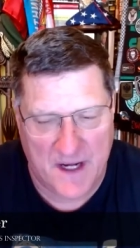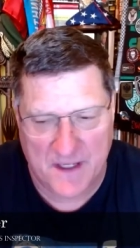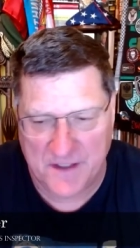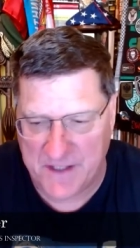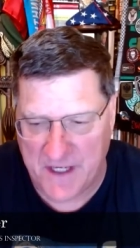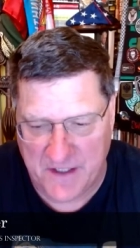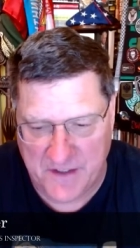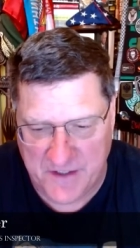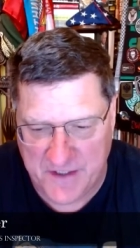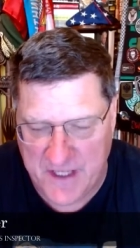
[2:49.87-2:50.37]
That
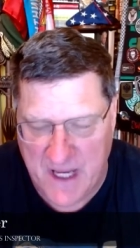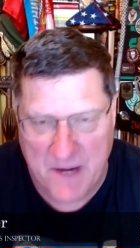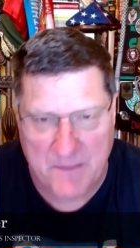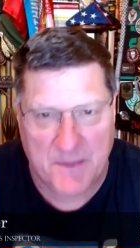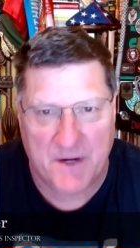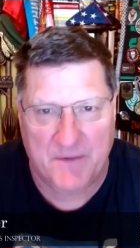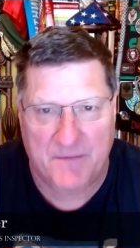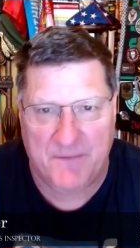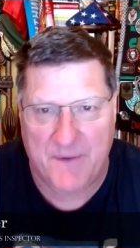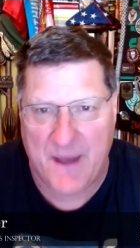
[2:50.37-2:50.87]
is a
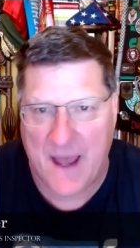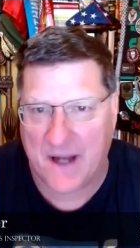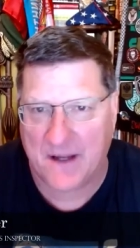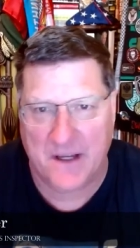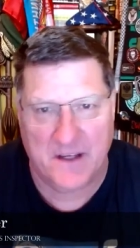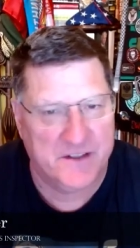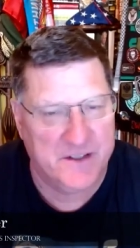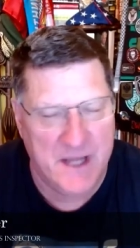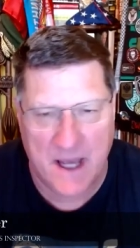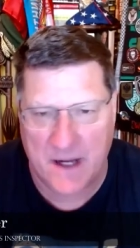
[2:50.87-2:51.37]
statement of
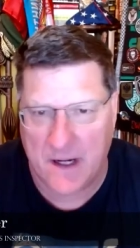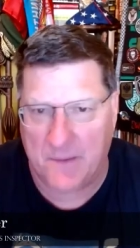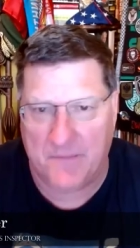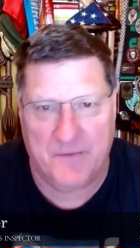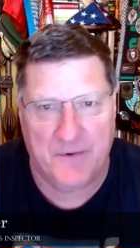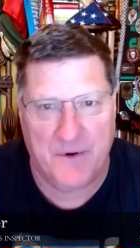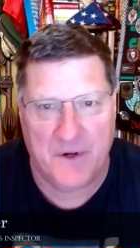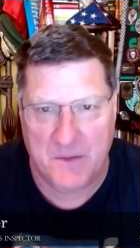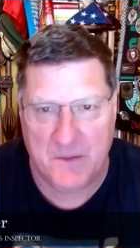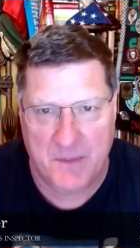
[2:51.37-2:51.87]
fact. It's not
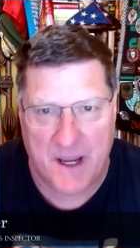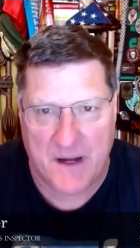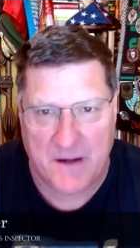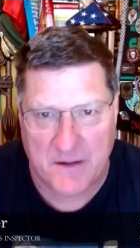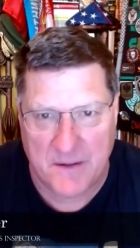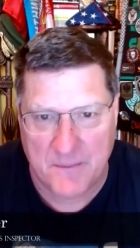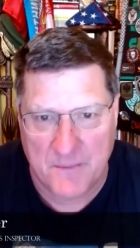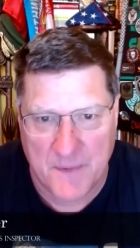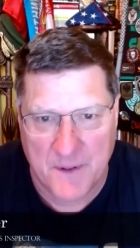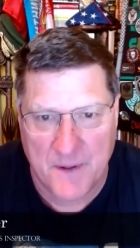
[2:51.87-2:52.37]
up for
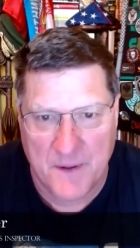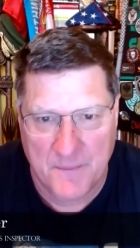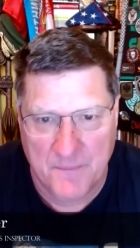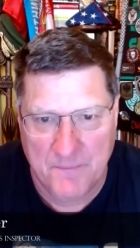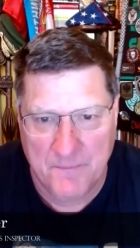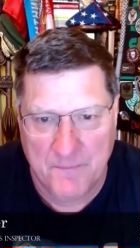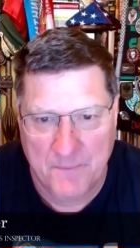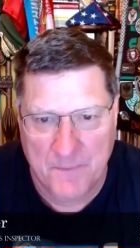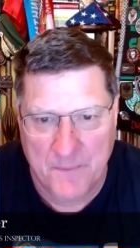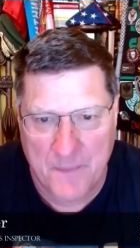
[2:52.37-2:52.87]
debate.
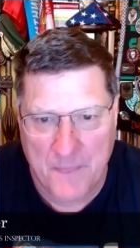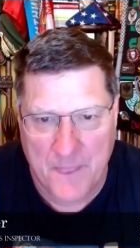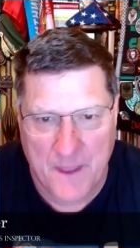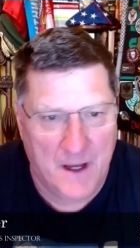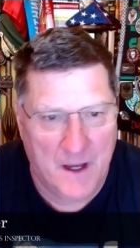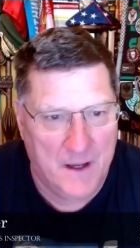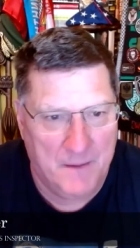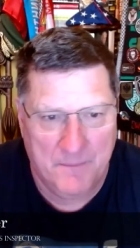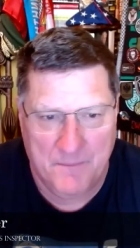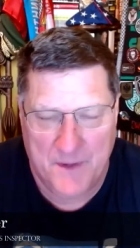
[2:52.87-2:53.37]

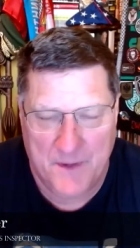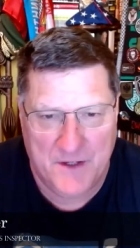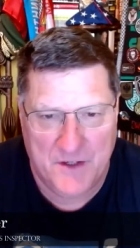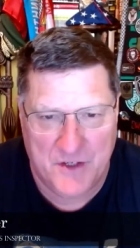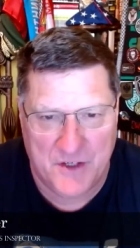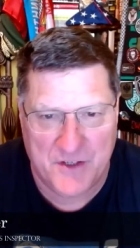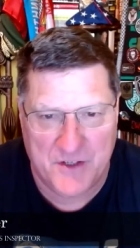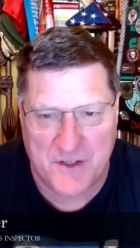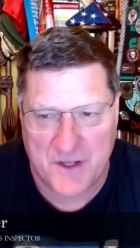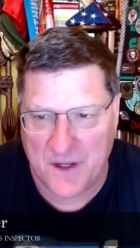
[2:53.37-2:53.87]
Um,
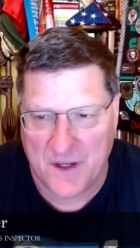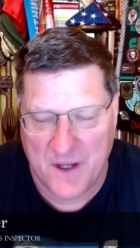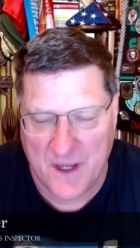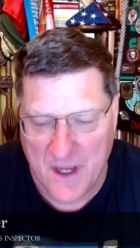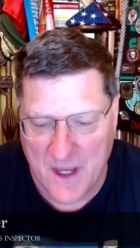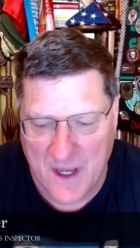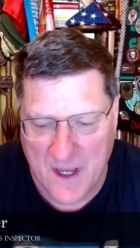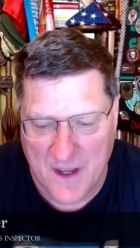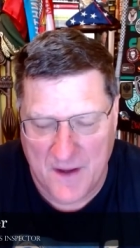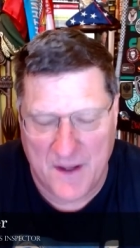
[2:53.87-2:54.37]
it's just a
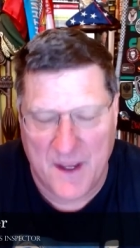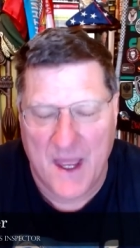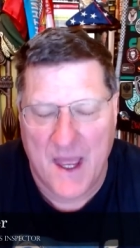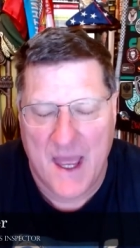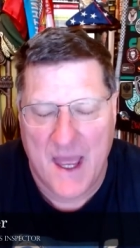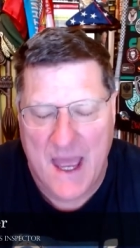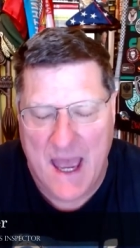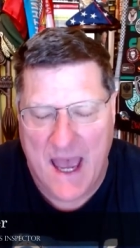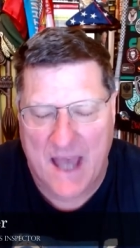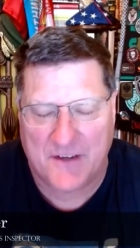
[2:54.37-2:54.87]

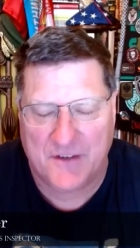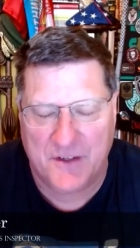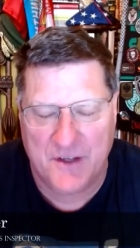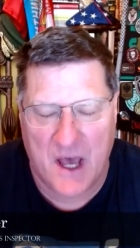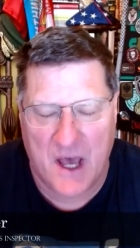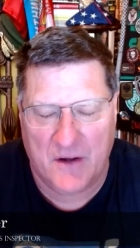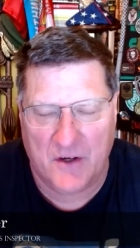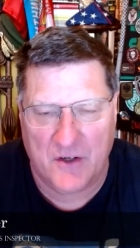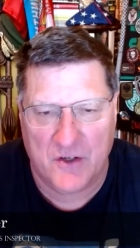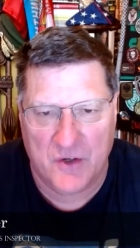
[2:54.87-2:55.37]
ask
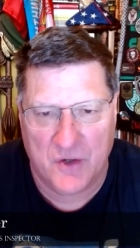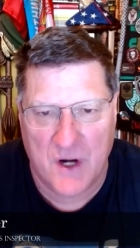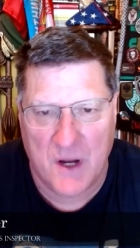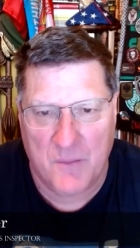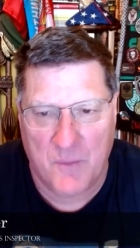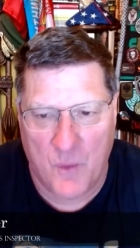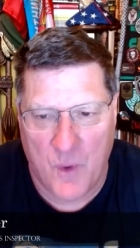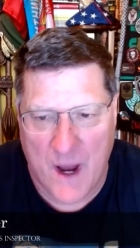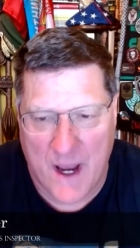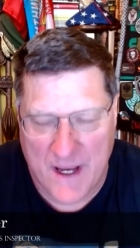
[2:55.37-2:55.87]
Donald
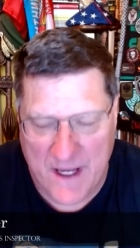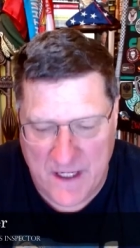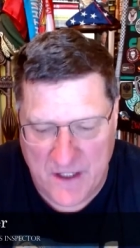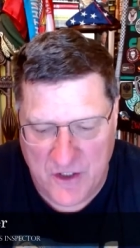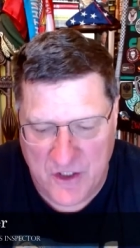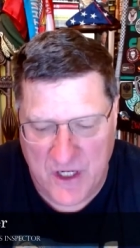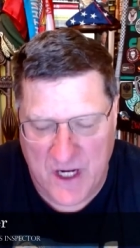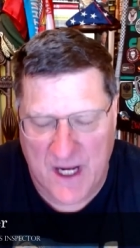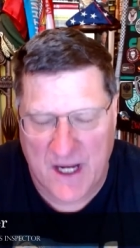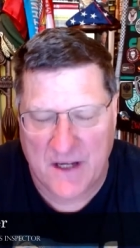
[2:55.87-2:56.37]
Trump why
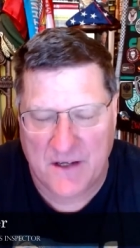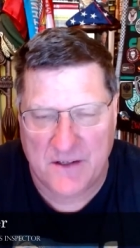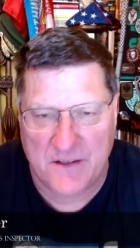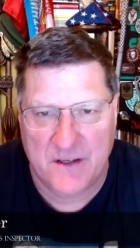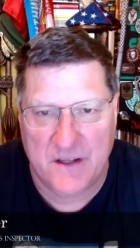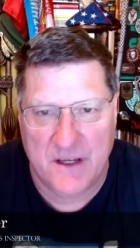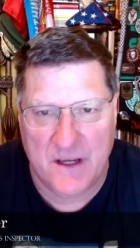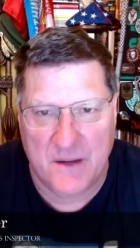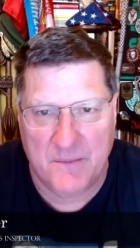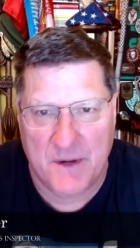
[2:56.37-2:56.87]
he
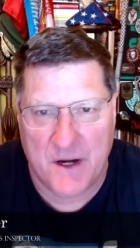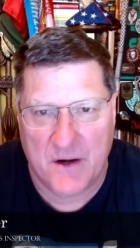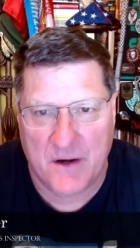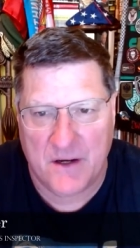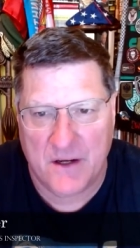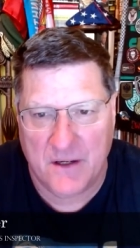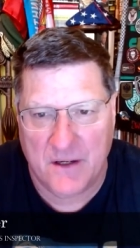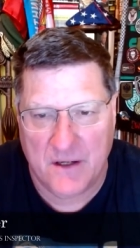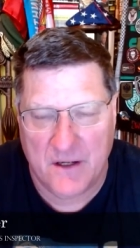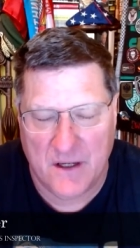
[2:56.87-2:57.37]
changed the
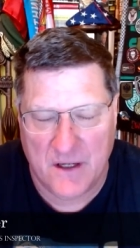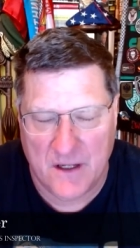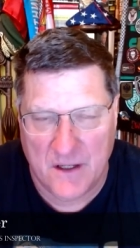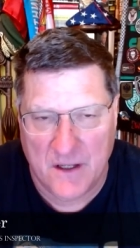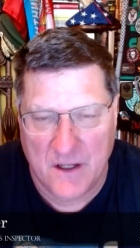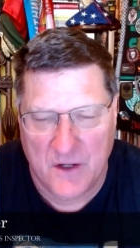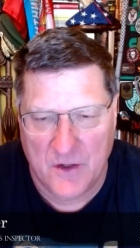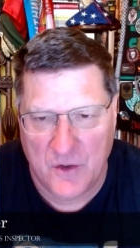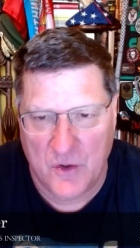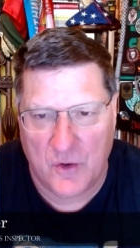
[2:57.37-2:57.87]
American
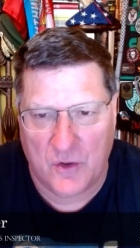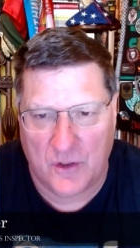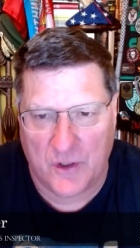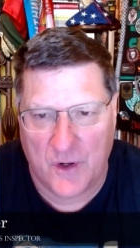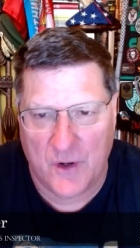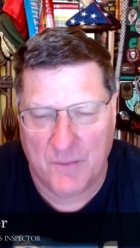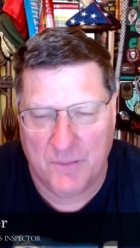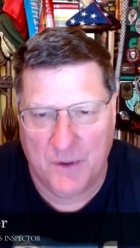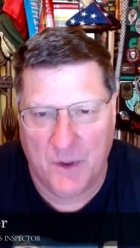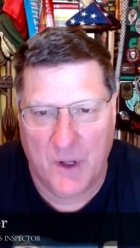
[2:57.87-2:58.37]
uh,
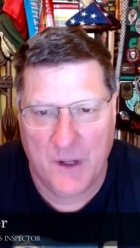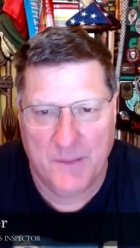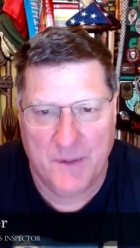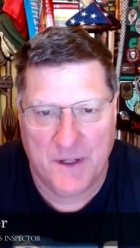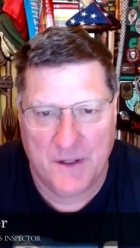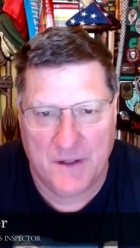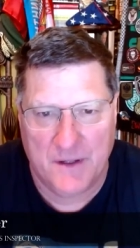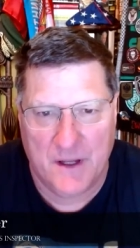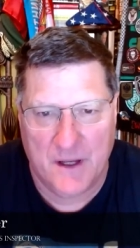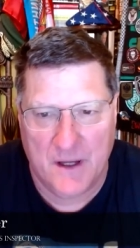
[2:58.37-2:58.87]
nuclear
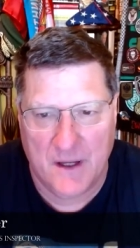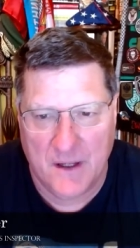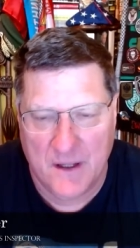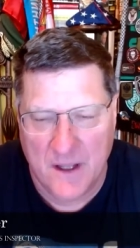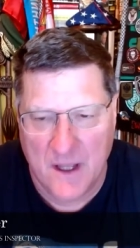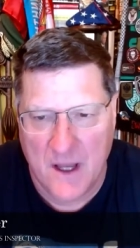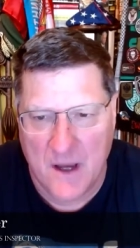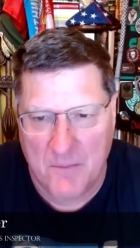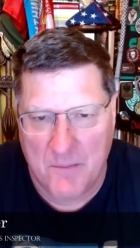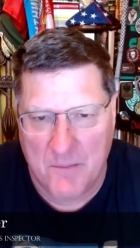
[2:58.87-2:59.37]
employment uh,